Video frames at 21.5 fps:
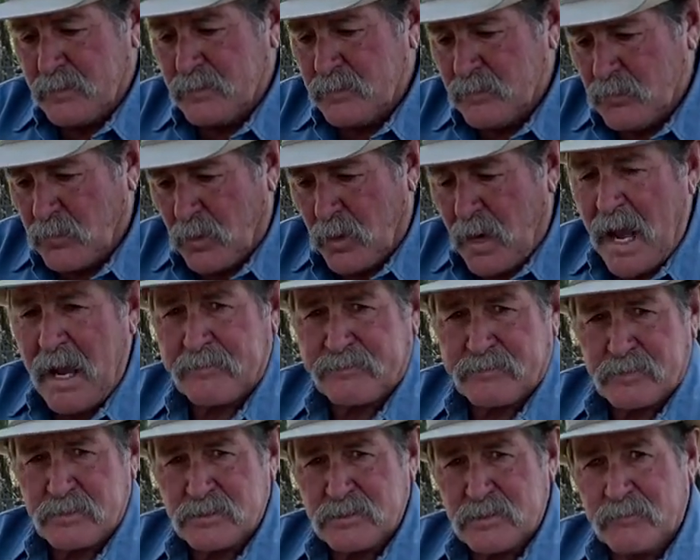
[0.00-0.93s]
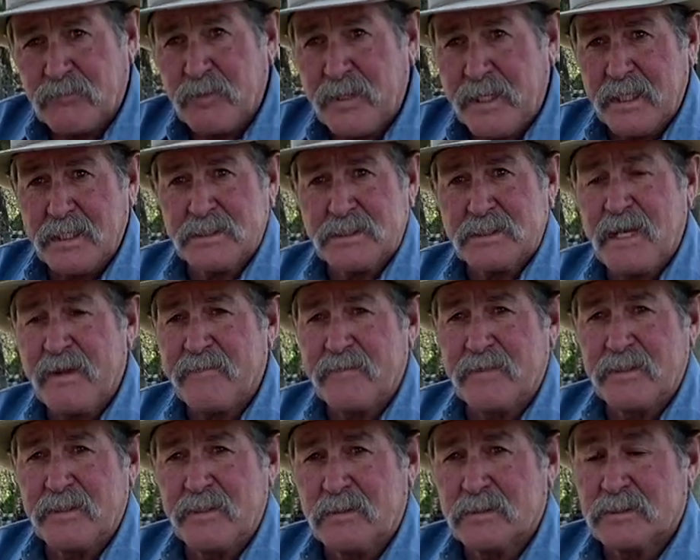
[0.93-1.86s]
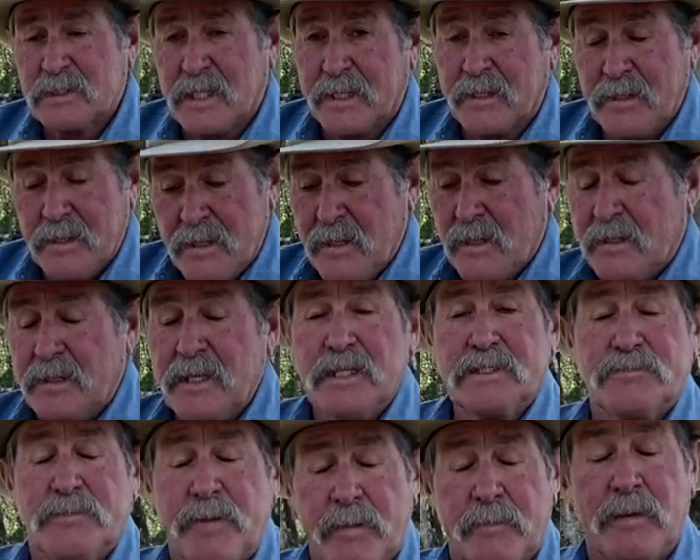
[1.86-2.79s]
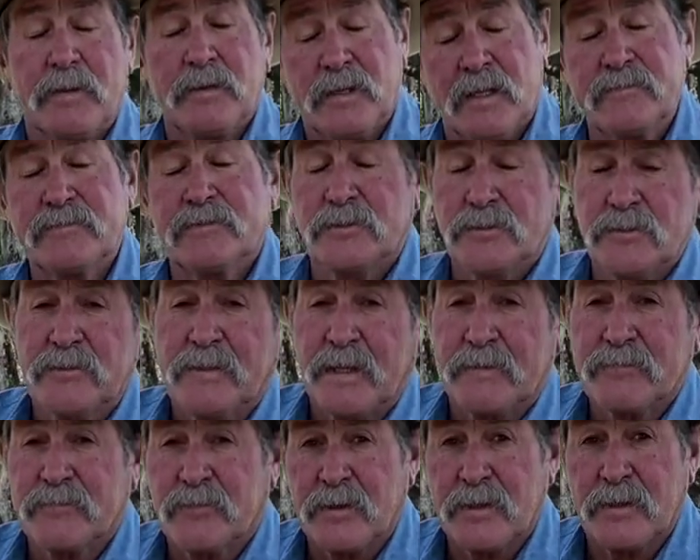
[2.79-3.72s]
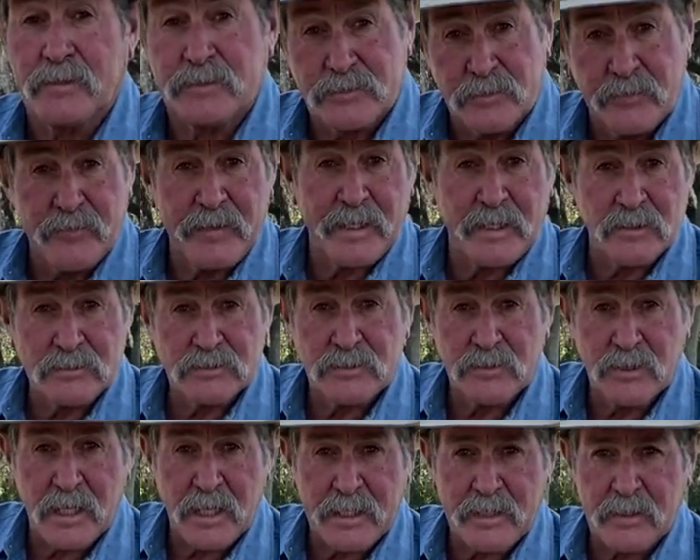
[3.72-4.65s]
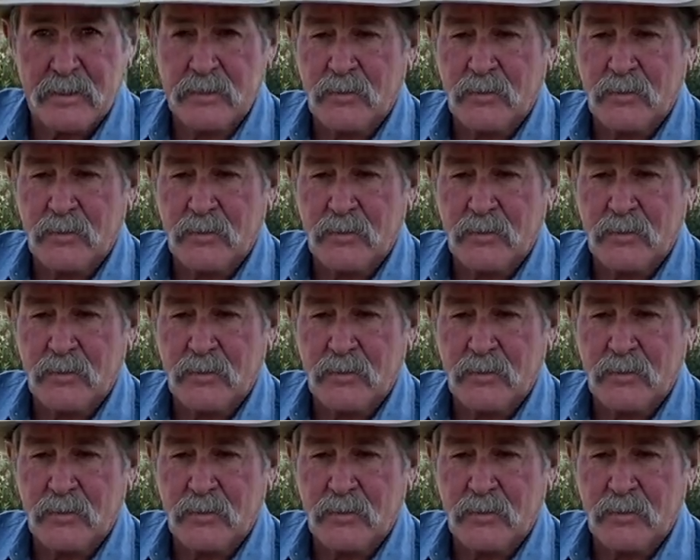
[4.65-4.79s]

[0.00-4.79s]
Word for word: we're after. So if we get a seven, you know, it's like, yes, ma'am, I'd love to do that for you. Is there anything else you'd like?